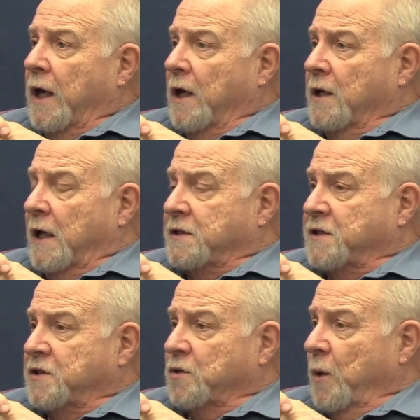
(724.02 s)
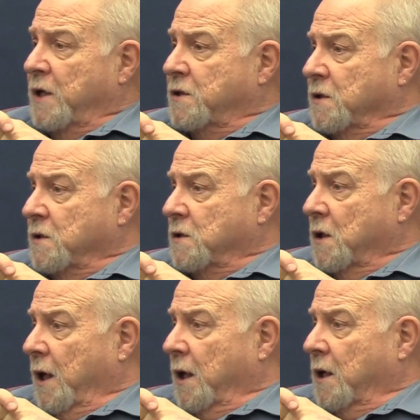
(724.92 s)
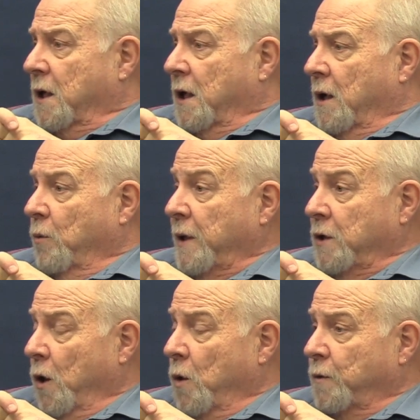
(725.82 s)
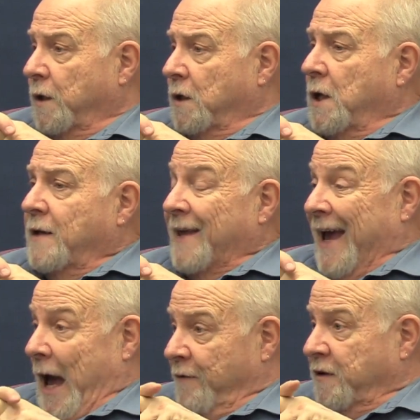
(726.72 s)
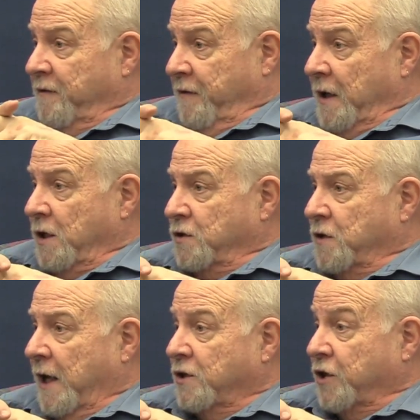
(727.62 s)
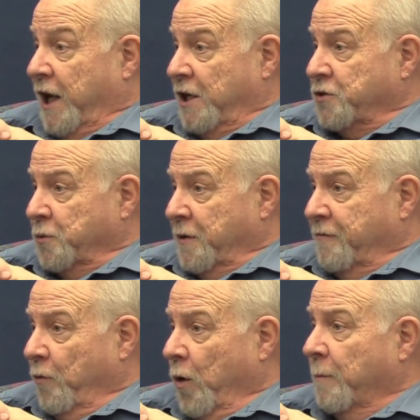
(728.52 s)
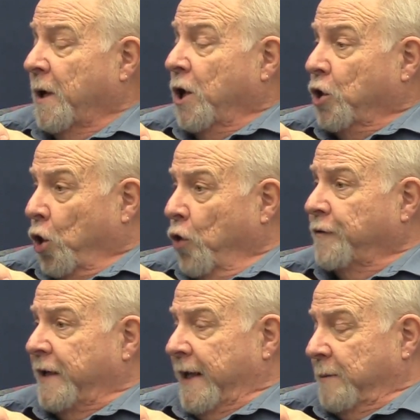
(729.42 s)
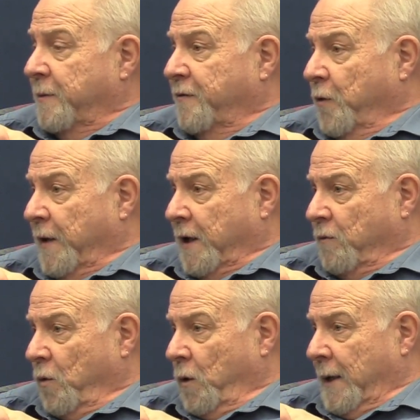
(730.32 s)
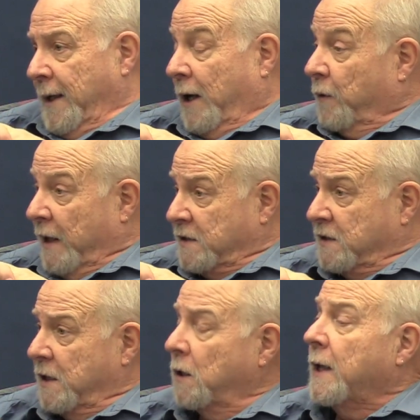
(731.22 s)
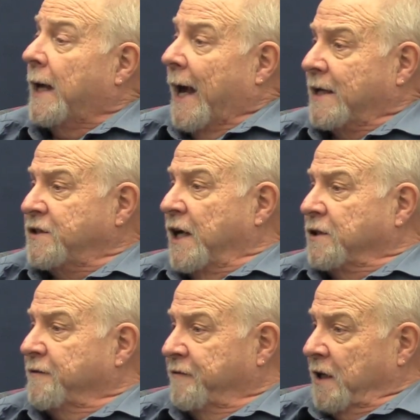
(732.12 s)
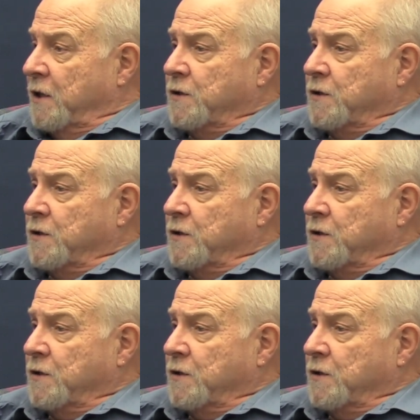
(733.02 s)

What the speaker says: at situations like we know that they haven't finished the education reform. COVID hit before they could roll that out. That still has yet to finish.